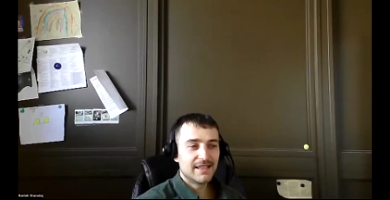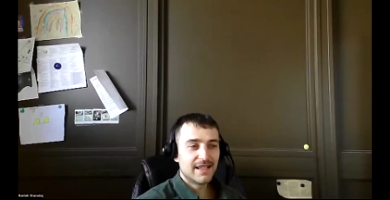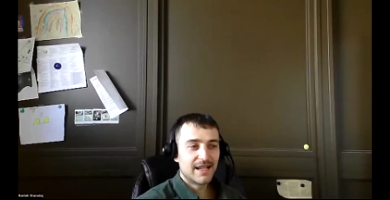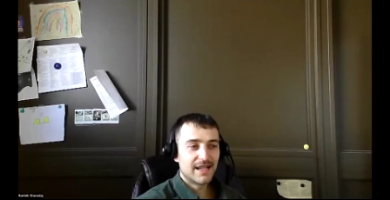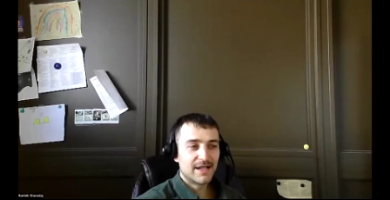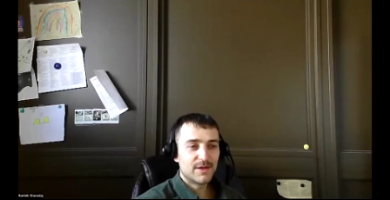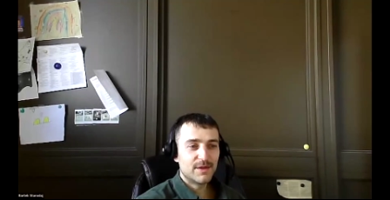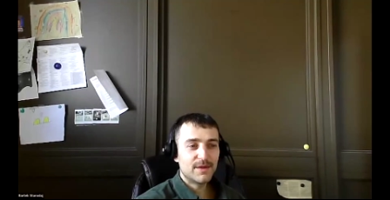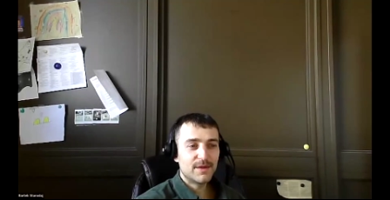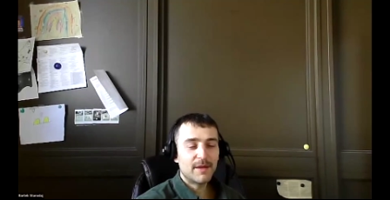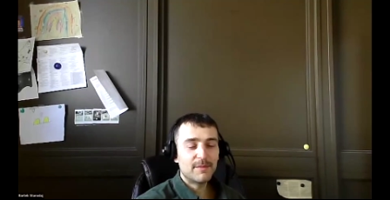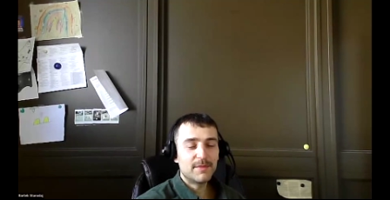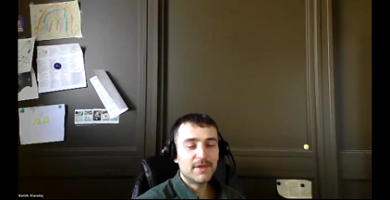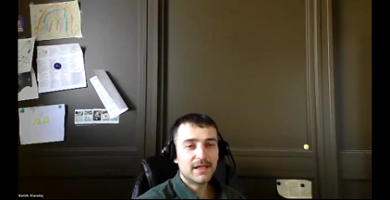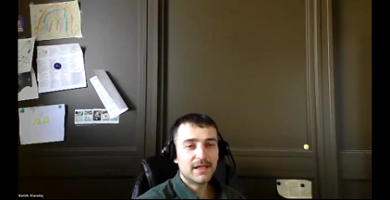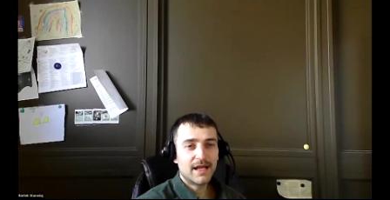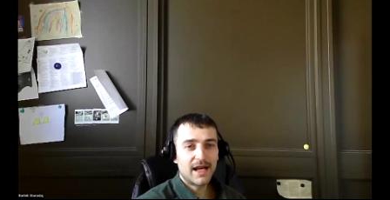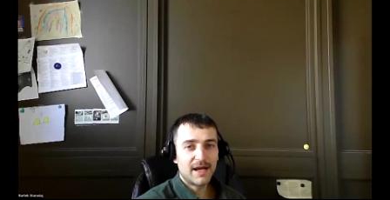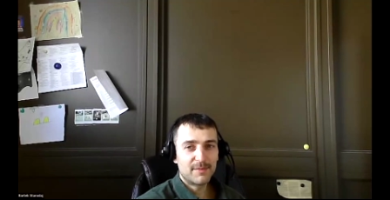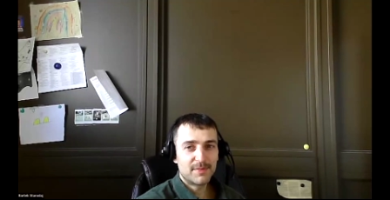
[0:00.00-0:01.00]
Yeah, I mean,
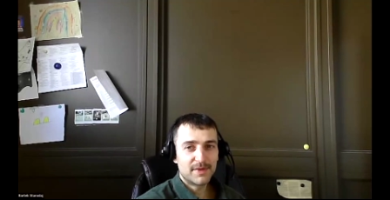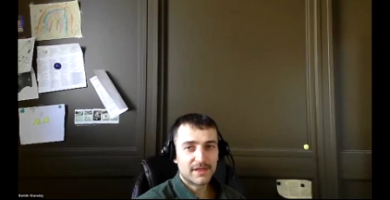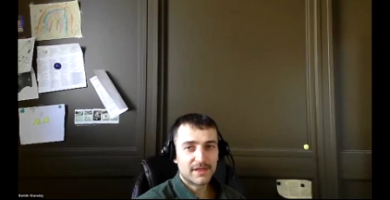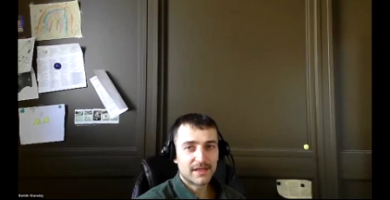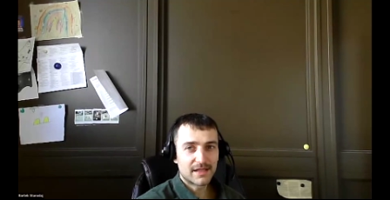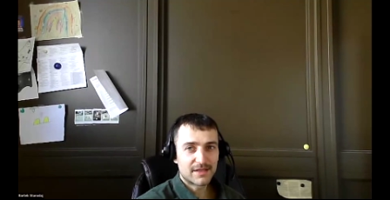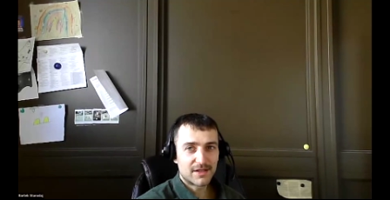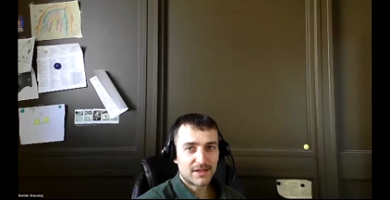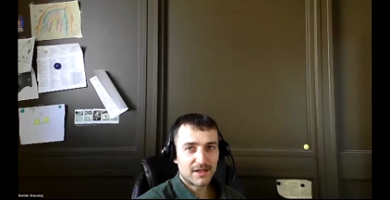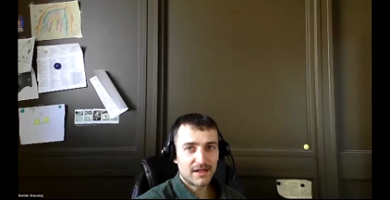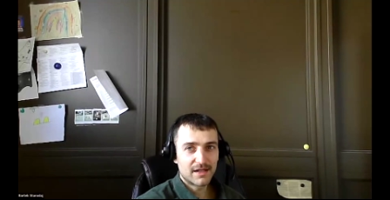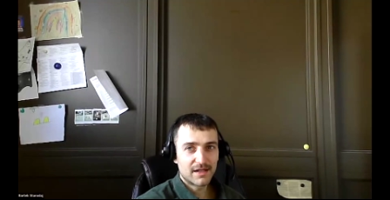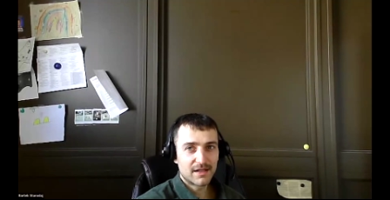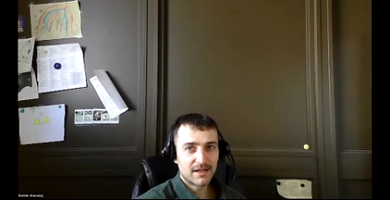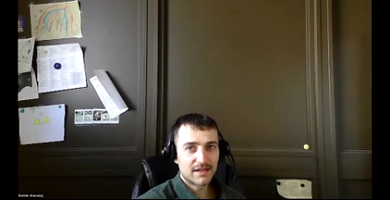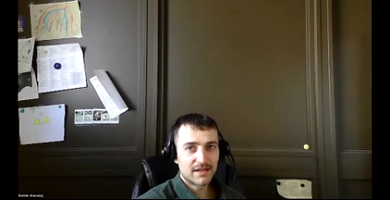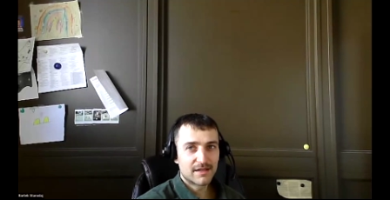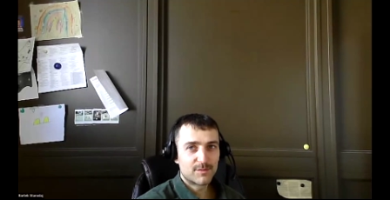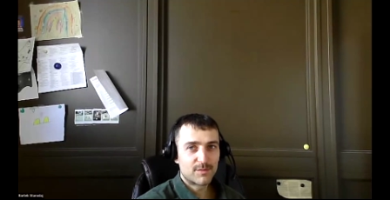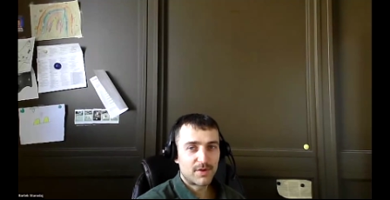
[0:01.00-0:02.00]
it happened like
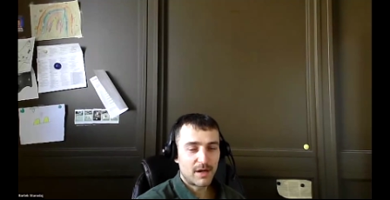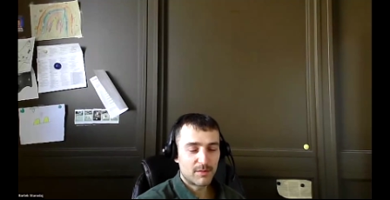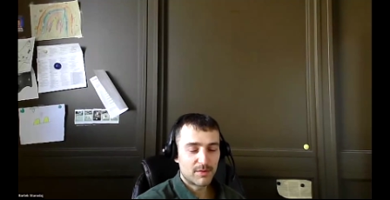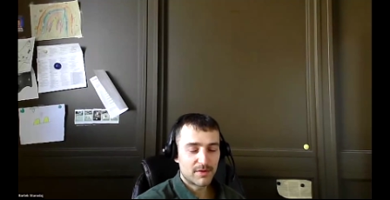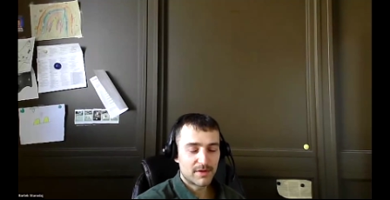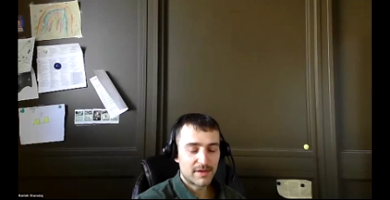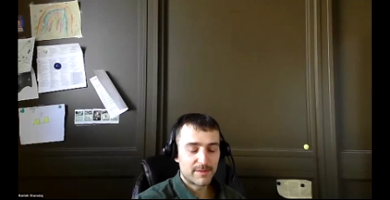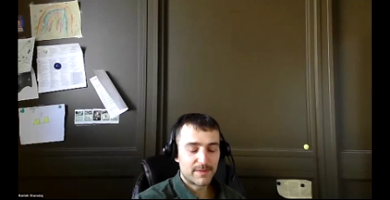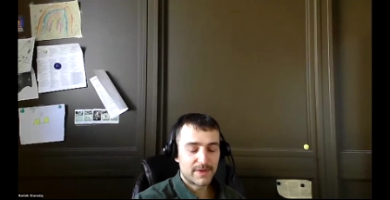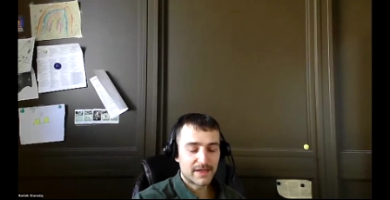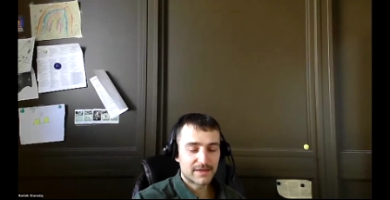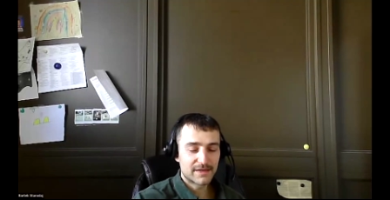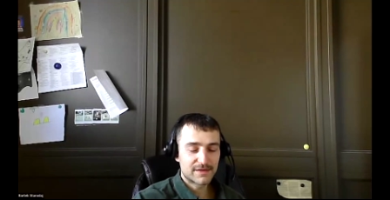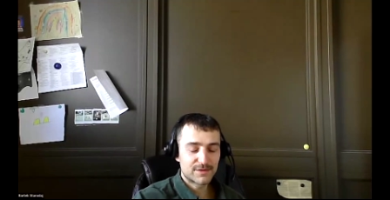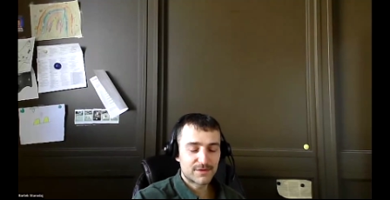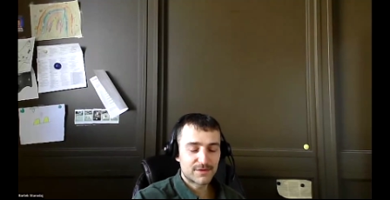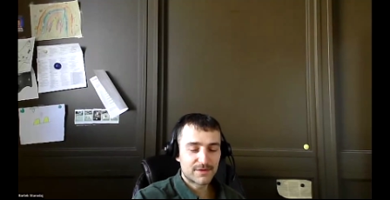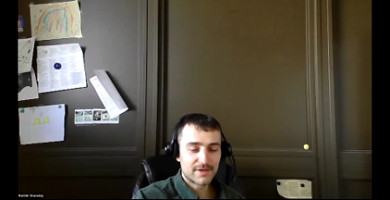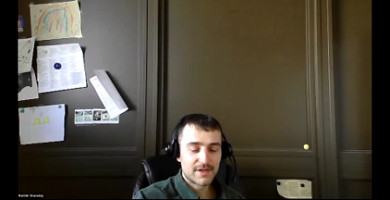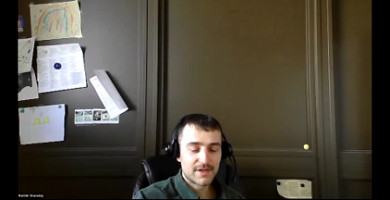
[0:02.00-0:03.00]
during probably the
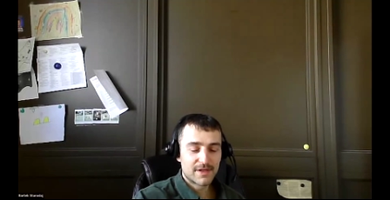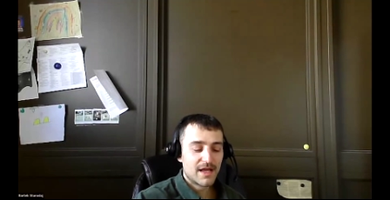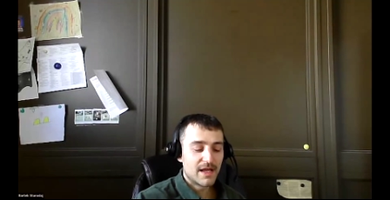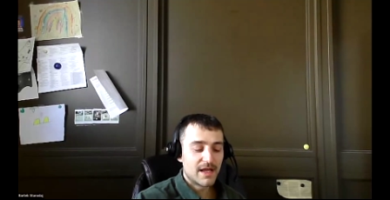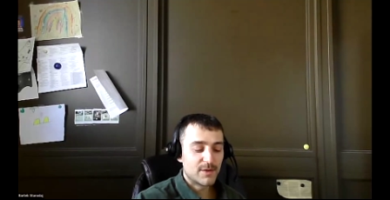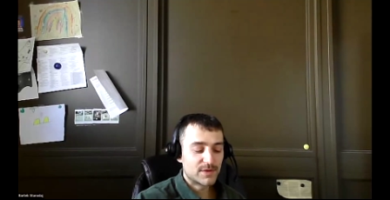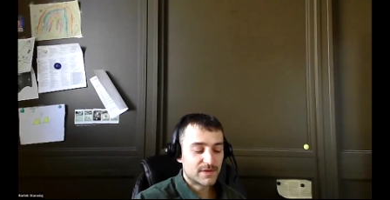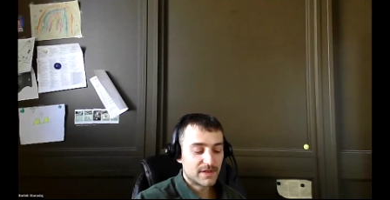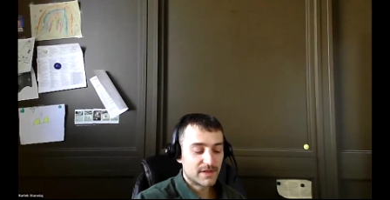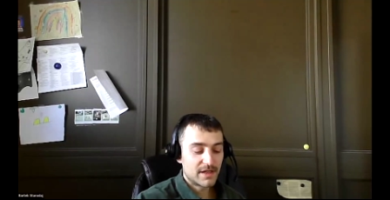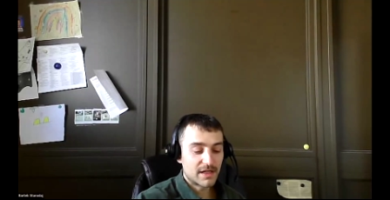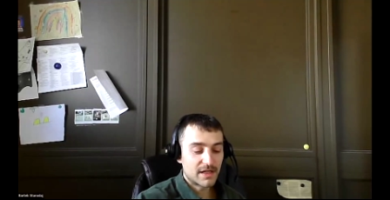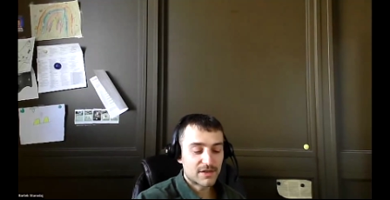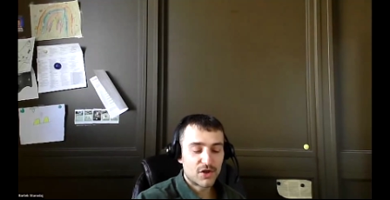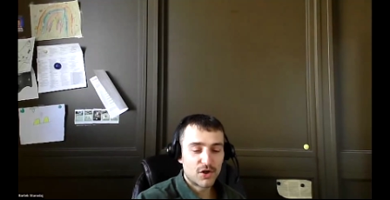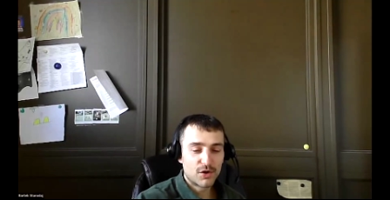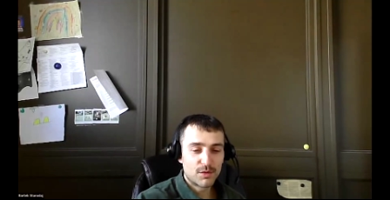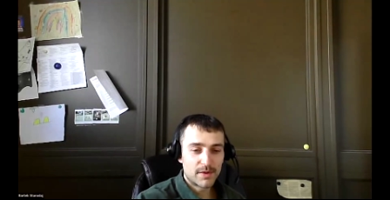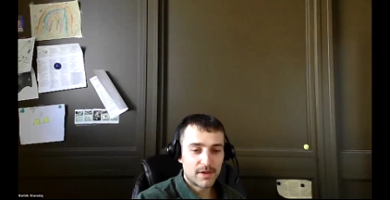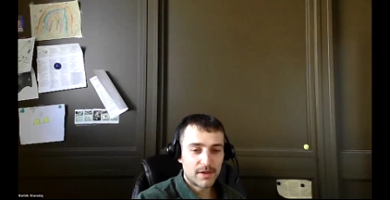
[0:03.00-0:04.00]
biggest. It was in
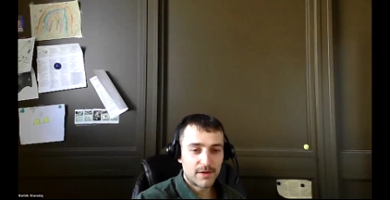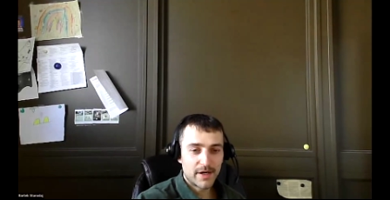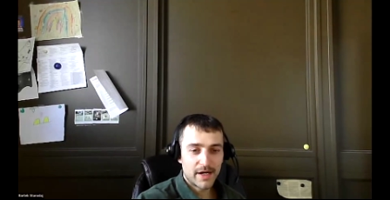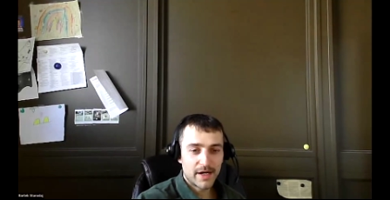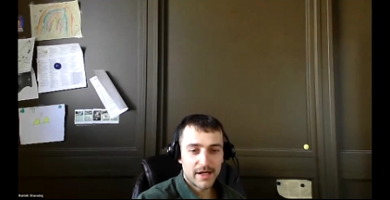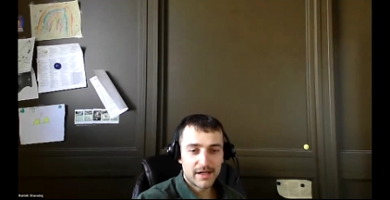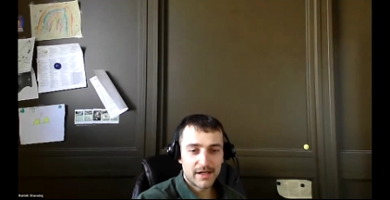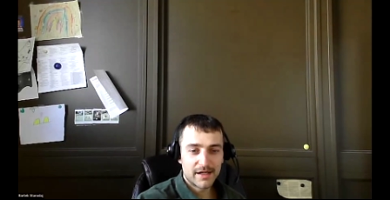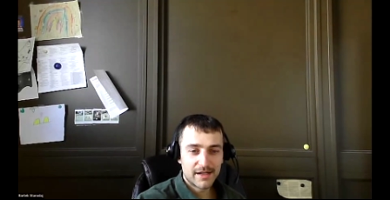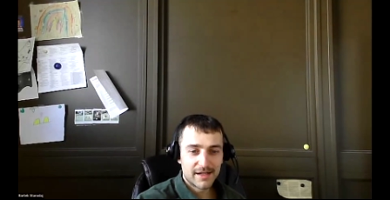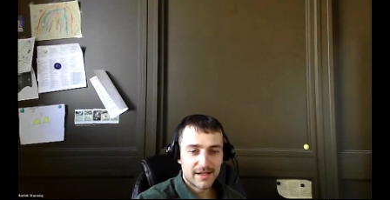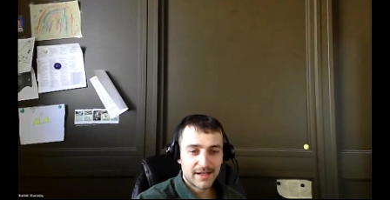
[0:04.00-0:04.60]
October, right?